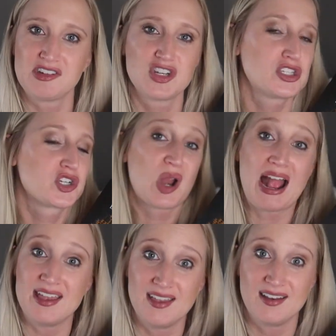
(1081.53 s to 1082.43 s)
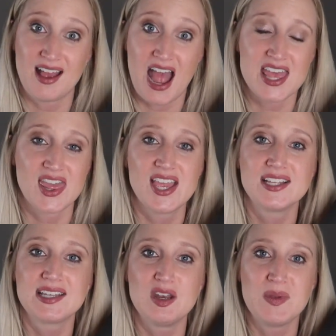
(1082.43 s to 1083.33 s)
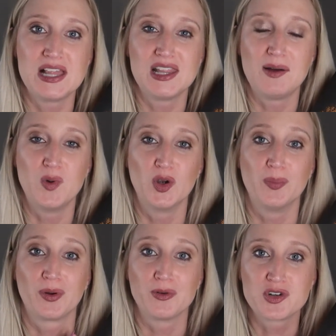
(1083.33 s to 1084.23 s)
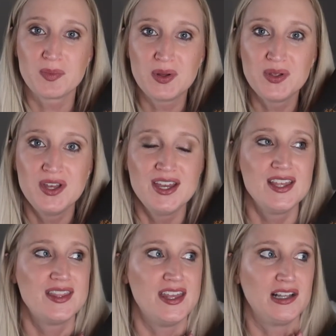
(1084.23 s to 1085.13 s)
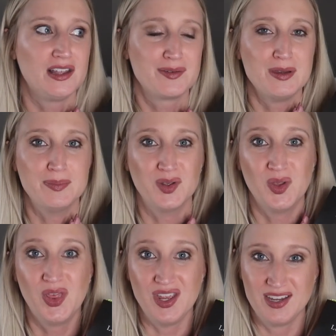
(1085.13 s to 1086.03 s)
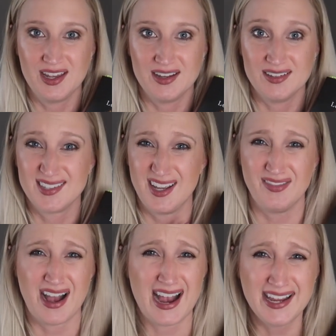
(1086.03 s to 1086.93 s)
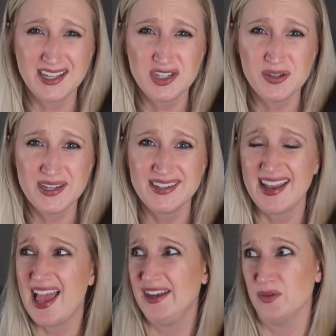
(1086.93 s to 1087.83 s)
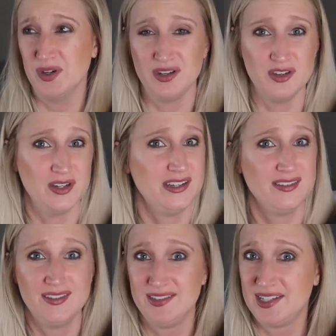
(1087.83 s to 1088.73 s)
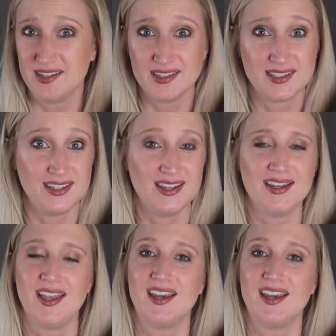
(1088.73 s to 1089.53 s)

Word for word: Just try it. I think it's gonna be a lot more approachable than a lot of people think it is. If I can do it, anyone can do it, seriously.